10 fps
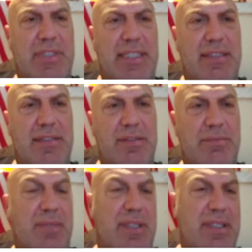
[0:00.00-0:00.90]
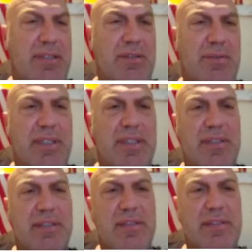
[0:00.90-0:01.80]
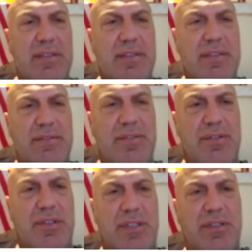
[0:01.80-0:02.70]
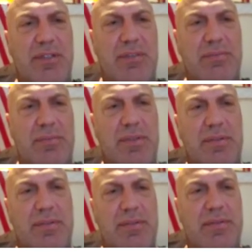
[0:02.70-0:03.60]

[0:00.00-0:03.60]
Okay, well, that's New England for sure. That's going blue.